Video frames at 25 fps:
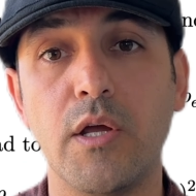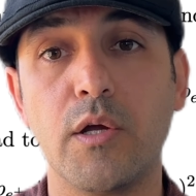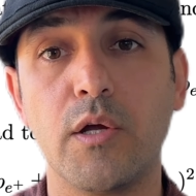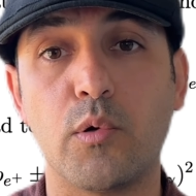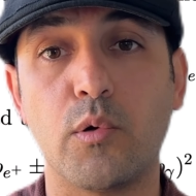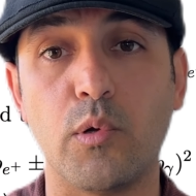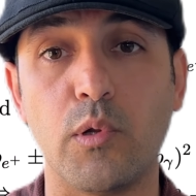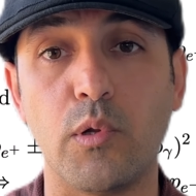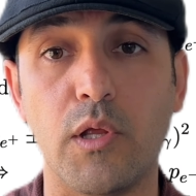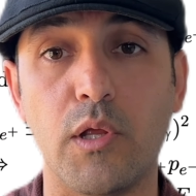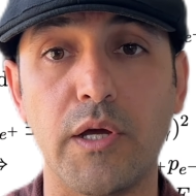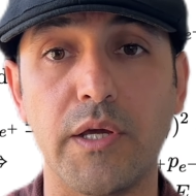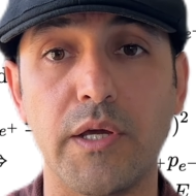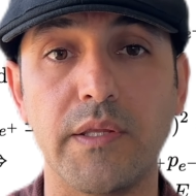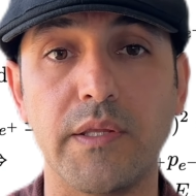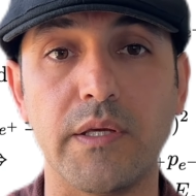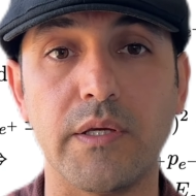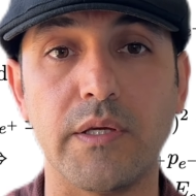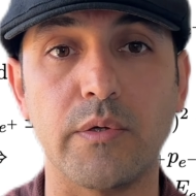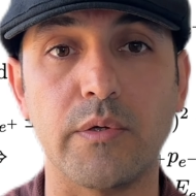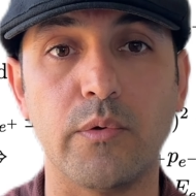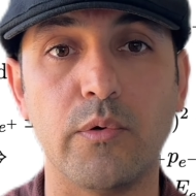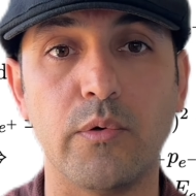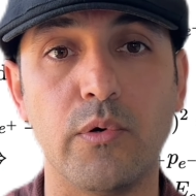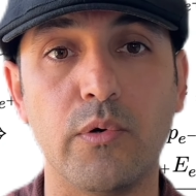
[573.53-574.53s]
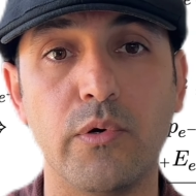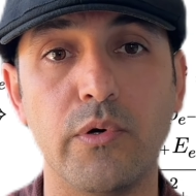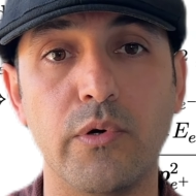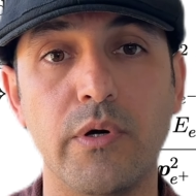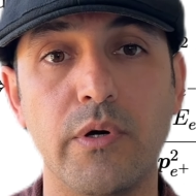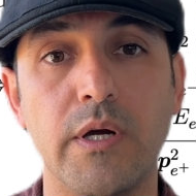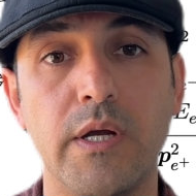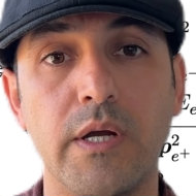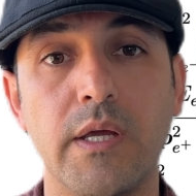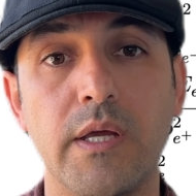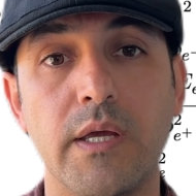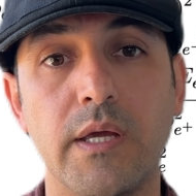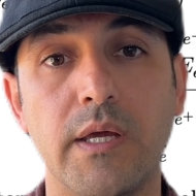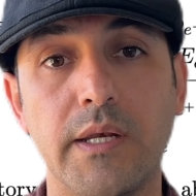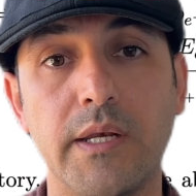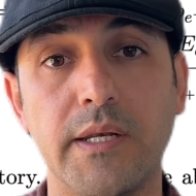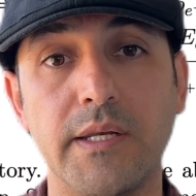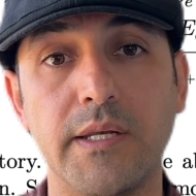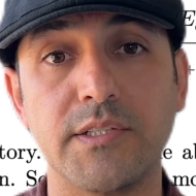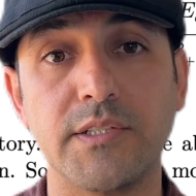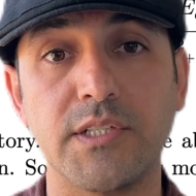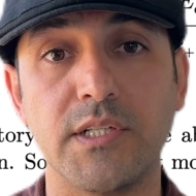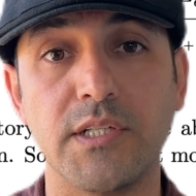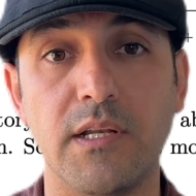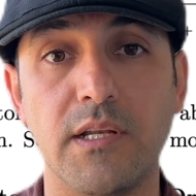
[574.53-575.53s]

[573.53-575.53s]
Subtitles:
colliding or energy